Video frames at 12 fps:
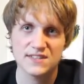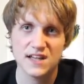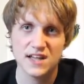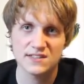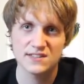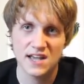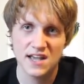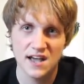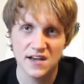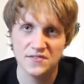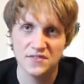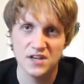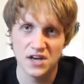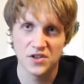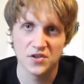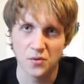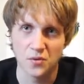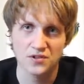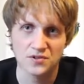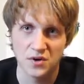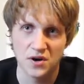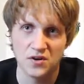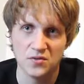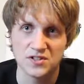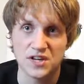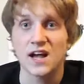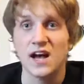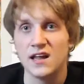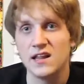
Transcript: because I have the other one as well, which I got